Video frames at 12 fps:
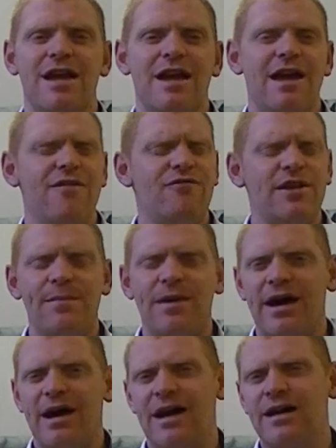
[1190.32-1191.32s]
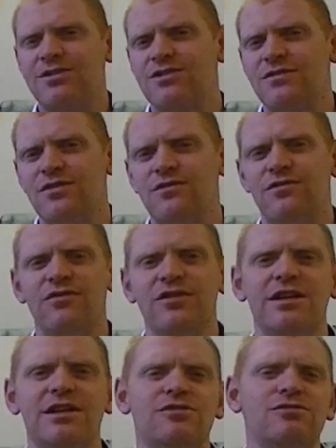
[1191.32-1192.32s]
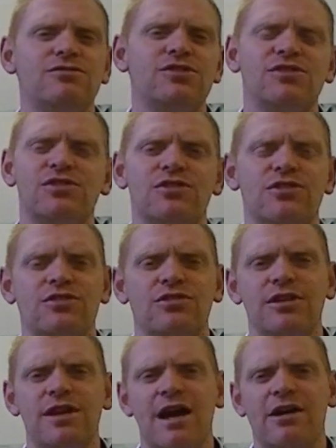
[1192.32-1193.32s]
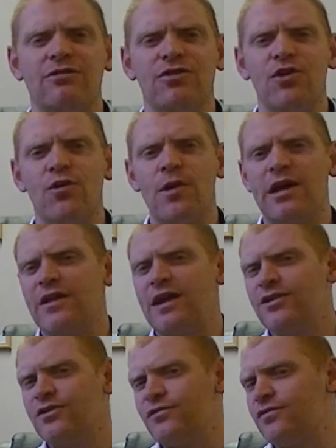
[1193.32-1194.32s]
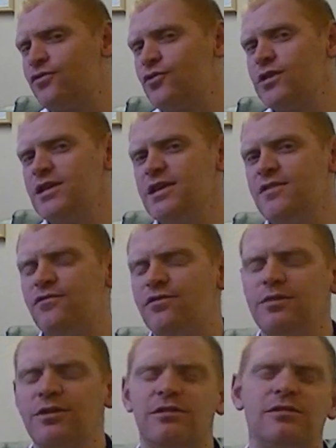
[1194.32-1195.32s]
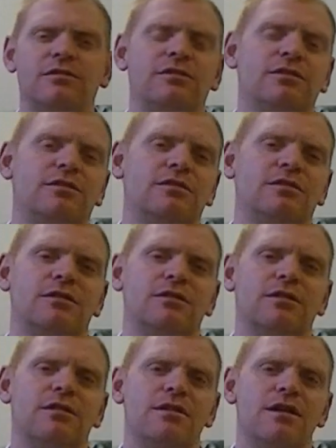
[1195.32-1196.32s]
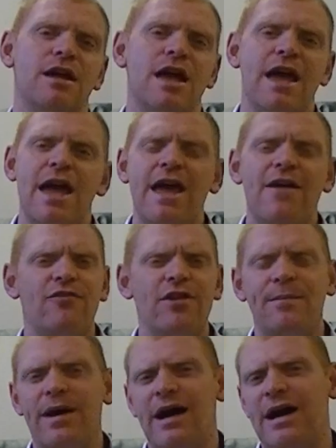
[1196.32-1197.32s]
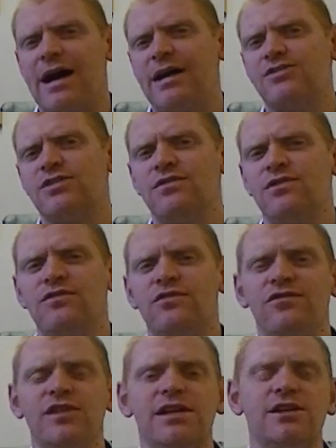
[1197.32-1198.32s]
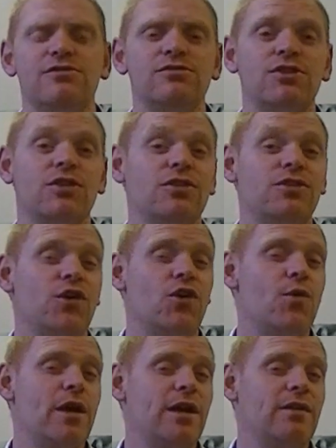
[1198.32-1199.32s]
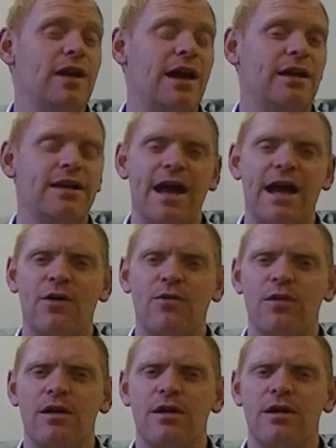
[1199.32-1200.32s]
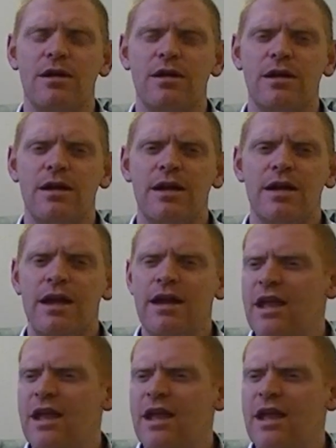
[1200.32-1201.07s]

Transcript: Every part of you feels so good now, knowing that you're free from coke. Every part of you feels good knowing that now, and